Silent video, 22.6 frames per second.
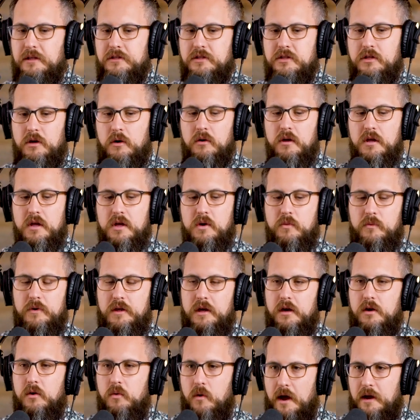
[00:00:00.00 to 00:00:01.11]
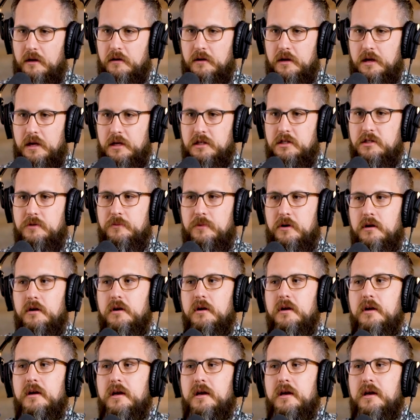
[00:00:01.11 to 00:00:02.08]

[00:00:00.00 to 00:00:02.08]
So we acquire a customer,